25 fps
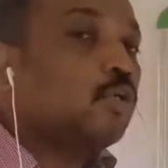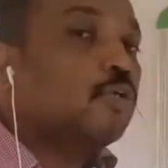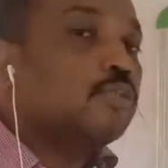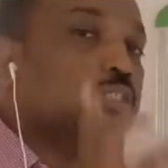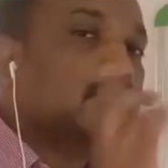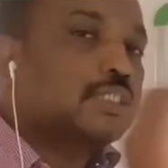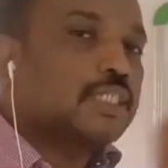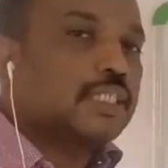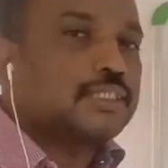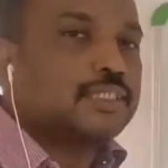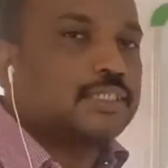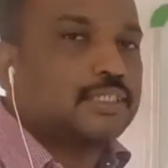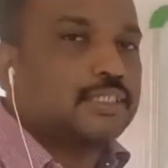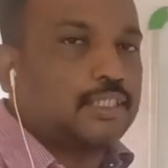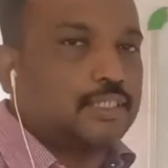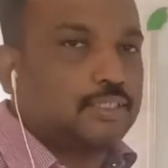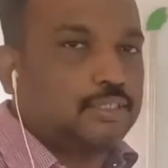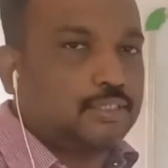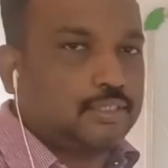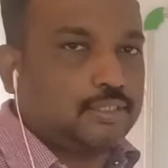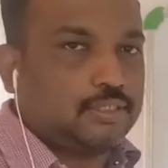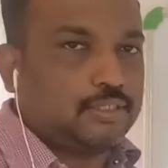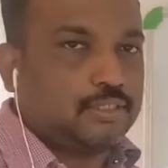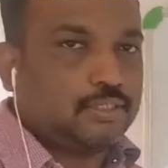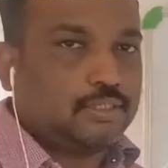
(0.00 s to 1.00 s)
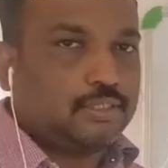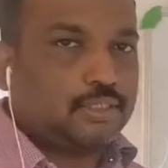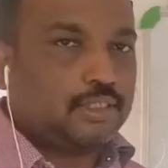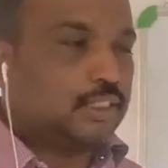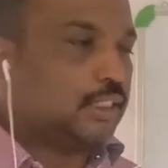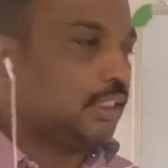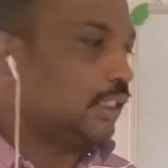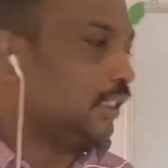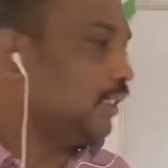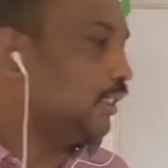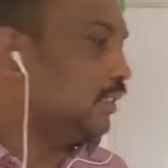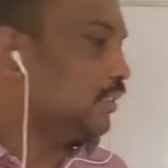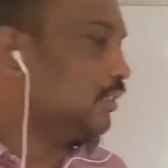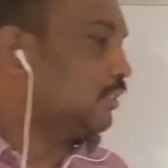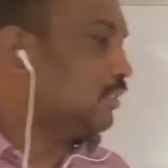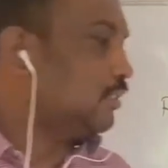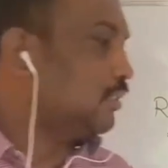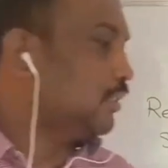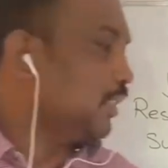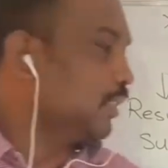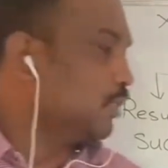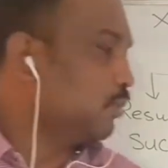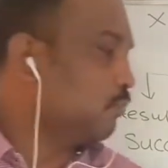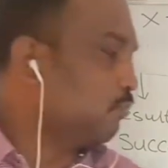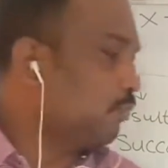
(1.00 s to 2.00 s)
sixes is
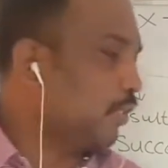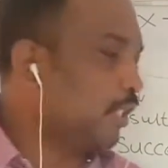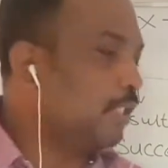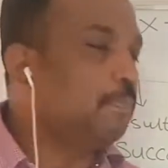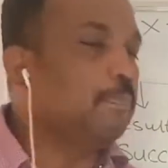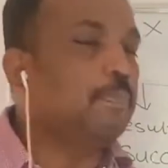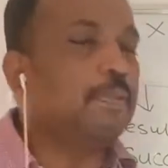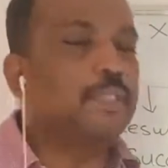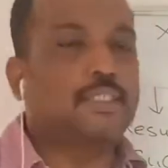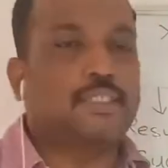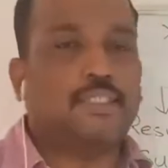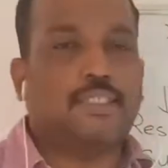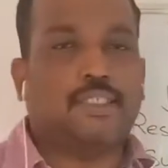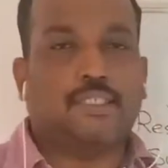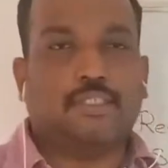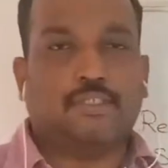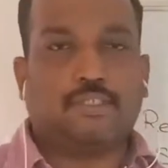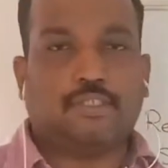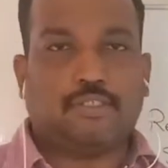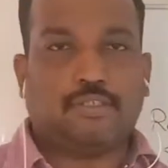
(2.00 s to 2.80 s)
just 5%.